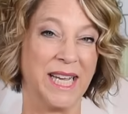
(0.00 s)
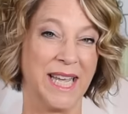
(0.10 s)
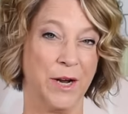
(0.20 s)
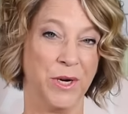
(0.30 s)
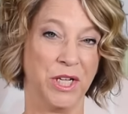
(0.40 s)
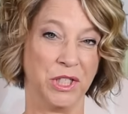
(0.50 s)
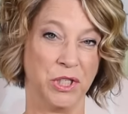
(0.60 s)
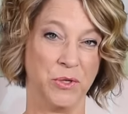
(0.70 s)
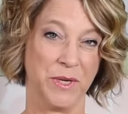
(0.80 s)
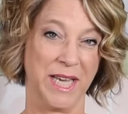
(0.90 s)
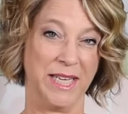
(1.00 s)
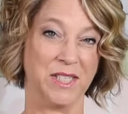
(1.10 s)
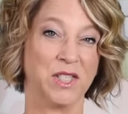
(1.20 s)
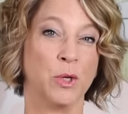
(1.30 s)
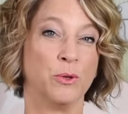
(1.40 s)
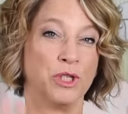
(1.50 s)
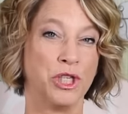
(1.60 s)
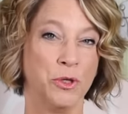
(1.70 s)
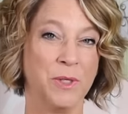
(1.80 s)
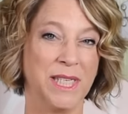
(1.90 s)
carry-on suitcase. So
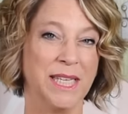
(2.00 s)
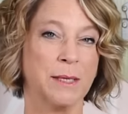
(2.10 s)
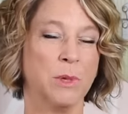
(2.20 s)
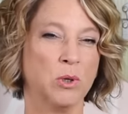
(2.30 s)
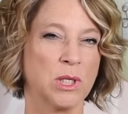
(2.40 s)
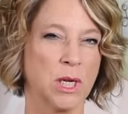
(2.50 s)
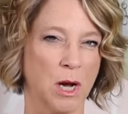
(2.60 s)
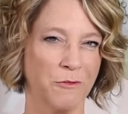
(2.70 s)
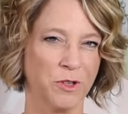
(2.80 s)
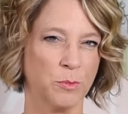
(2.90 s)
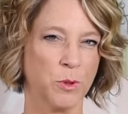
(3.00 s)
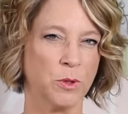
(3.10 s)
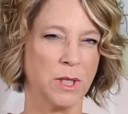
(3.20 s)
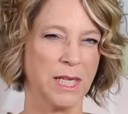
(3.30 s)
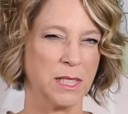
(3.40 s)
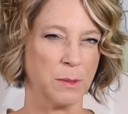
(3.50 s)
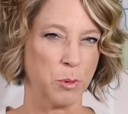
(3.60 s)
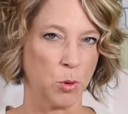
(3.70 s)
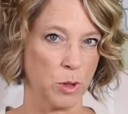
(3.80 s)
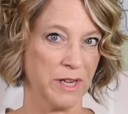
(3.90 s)
choosing the most comfortable and
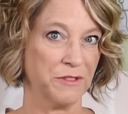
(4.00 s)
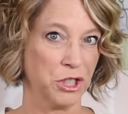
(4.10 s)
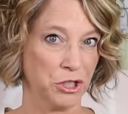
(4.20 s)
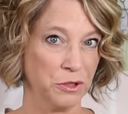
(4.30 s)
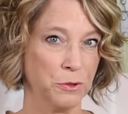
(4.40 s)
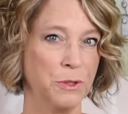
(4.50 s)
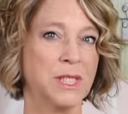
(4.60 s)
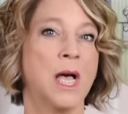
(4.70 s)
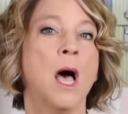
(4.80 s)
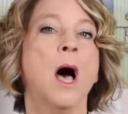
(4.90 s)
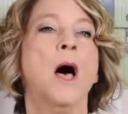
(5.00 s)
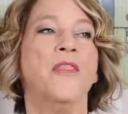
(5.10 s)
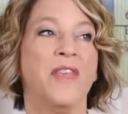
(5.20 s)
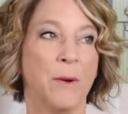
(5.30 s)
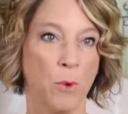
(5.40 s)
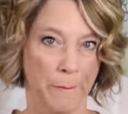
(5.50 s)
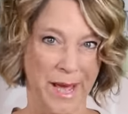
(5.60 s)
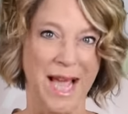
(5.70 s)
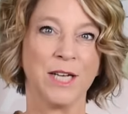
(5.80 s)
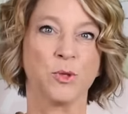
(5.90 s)
supportive shoes that will
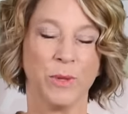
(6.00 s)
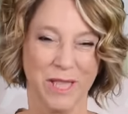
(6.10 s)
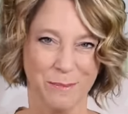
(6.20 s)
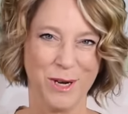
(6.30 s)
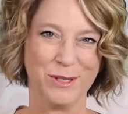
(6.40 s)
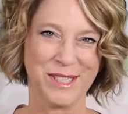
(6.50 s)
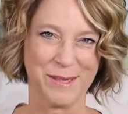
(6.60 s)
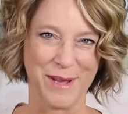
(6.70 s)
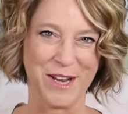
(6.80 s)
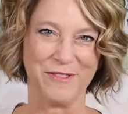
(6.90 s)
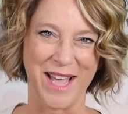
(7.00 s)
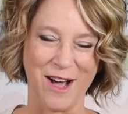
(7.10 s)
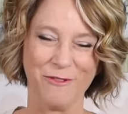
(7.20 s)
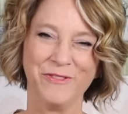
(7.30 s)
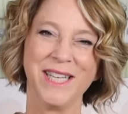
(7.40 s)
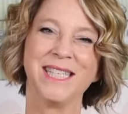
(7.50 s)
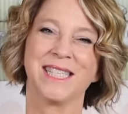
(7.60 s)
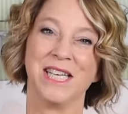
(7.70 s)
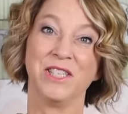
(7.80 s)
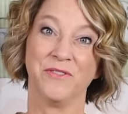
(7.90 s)
match with the most amount of
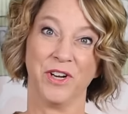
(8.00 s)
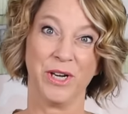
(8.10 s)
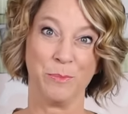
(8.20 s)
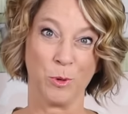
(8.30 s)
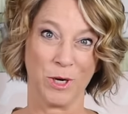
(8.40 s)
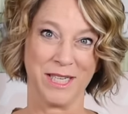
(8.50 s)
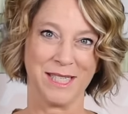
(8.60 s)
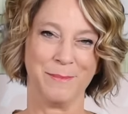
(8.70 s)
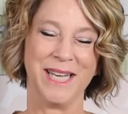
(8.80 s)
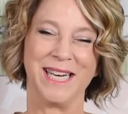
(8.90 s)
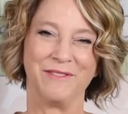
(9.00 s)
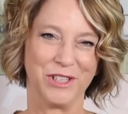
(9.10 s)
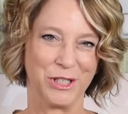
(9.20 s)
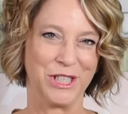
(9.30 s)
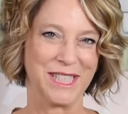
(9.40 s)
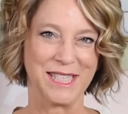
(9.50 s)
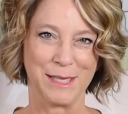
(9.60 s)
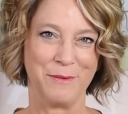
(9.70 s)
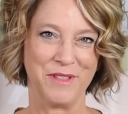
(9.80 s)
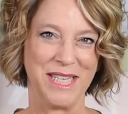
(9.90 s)
outfits is very important to me, and I've learned
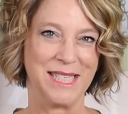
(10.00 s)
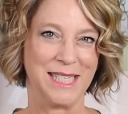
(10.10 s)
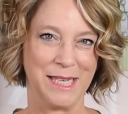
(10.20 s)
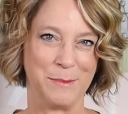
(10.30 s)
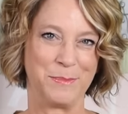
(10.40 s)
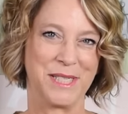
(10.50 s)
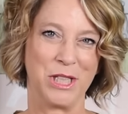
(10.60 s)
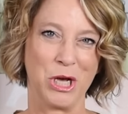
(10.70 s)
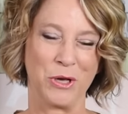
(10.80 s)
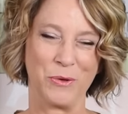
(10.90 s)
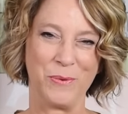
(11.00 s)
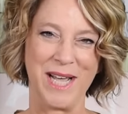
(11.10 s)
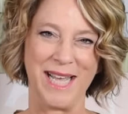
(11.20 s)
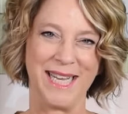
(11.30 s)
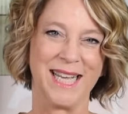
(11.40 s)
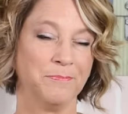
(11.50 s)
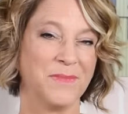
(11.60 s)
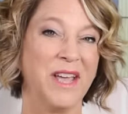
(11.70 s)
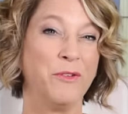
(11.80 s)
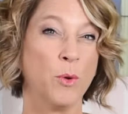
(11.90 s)
some of these tips along the way.
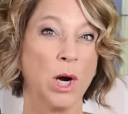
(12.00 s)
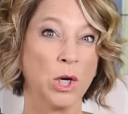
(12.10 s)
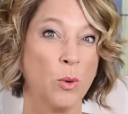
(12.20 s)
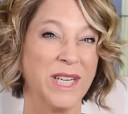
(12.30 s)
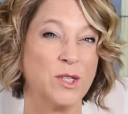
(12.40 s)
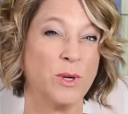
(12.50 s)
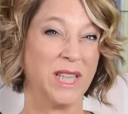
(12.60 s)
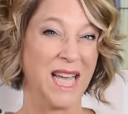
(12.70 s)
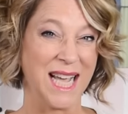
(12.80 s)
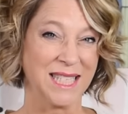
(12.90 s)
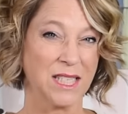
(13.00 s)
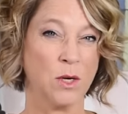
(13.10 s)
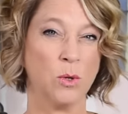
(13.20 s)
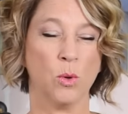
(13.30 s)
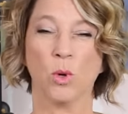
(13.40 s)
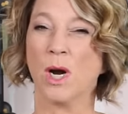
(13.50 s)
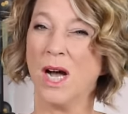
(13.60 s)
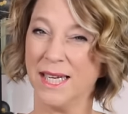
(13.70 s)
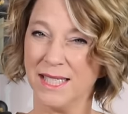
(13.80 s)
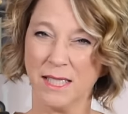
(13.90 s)
If you are going to Alaska or
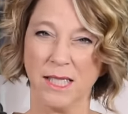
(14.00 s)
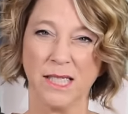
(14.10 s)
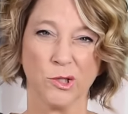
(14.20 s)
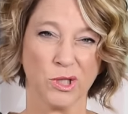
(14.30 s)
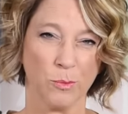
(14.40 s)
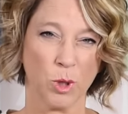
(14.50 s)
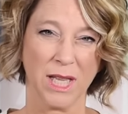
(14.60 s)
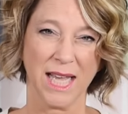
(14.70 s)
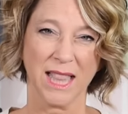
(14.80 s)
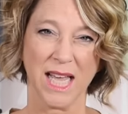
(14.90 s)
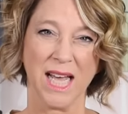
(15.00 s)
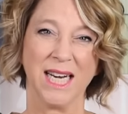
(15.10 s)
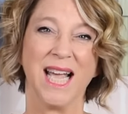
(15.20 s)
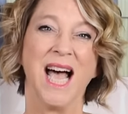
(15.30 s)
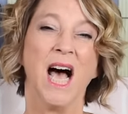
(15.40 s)
Iceland or somewhere like that,